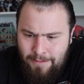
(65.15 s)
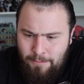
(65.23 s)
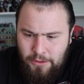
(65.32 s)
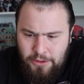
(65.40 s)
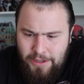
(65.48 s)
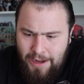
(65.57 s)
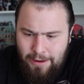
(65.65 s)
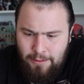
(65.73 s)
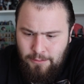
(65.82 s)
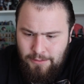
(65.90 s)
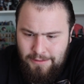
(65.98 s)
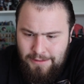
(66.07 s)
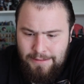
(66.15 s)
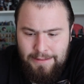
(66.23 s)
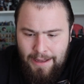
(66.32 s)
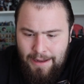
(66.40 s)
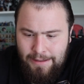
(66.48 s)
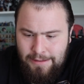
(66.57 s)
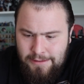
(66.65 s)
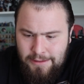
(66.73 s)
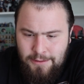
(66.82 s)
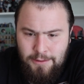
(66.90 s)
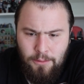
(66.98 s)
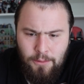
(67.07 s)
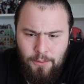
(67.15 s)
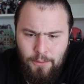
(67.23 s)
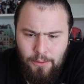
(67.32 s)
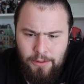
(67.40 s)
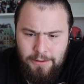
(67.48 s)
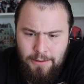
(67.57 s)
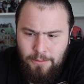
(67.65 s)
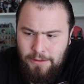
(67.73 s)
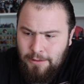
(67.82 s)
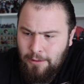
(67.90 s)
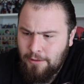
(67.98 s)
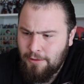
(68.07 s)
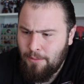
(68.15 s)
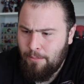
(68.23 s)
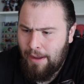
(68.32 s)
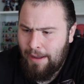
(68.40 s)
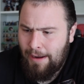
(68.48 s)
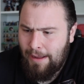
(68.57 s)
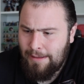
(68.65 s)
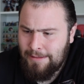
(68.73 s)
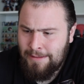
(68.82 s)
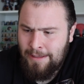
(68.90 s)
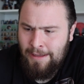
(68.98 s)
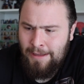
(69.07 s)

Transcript: But Shadow's design is just so cool. He's always looked so badass.